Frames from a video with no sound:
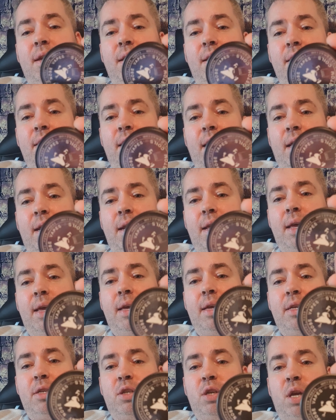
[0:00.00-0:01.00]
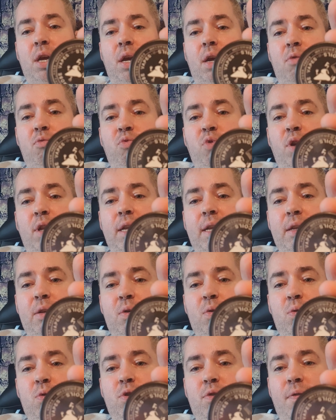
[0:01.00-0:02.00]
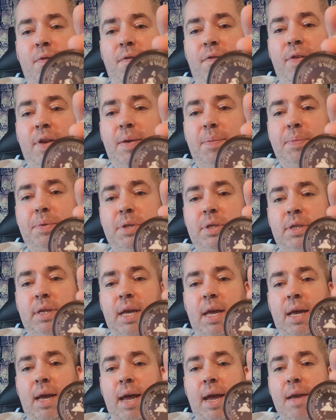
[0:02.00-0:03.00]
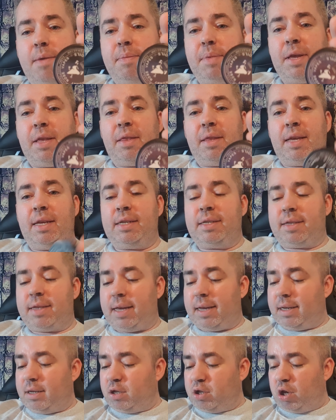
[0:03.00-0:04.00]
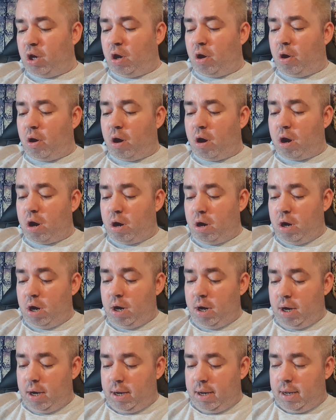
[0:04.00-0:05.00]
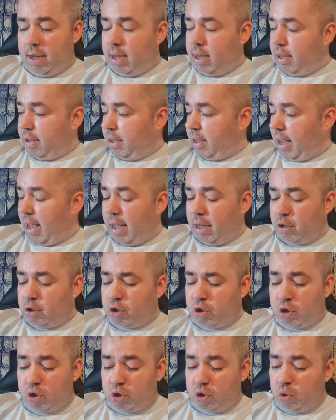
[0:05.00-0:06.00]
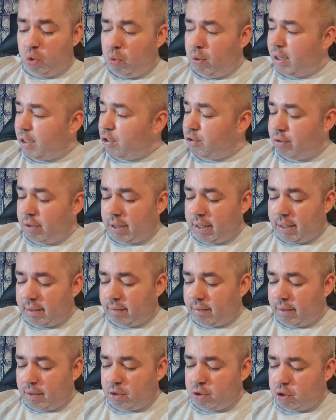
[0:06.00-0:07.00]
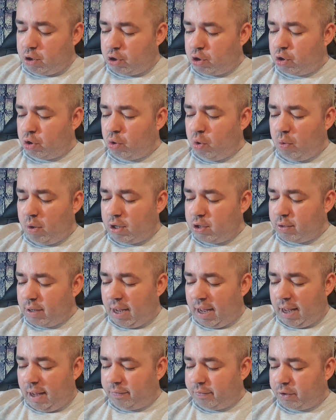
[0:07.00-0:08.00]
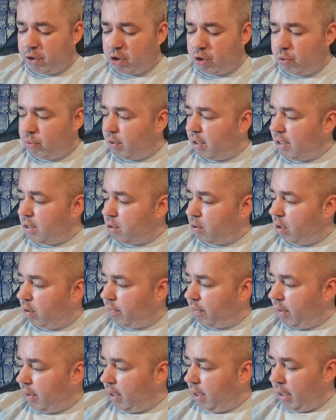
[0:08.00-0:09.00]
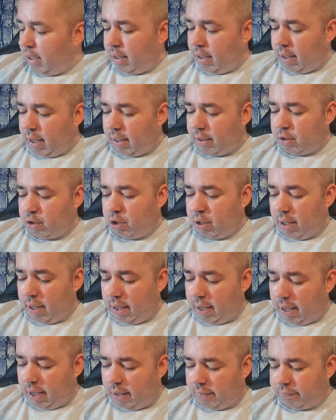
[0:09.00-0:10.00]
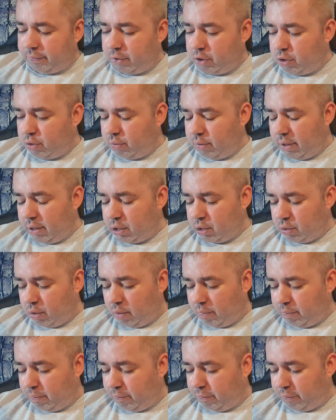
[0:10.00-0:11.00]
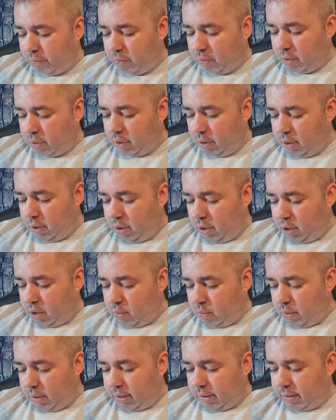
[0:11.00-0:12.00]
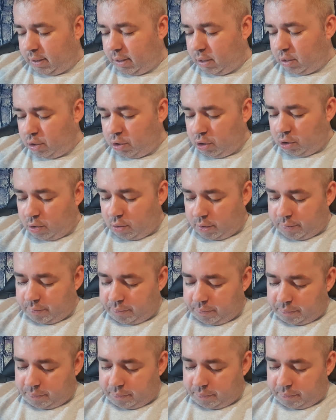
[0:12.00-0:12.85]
that is Runny Nose of Vapes. I mean, these things are so intricate, so intricate. I have to show these off. I have to show these off before we'll continue on.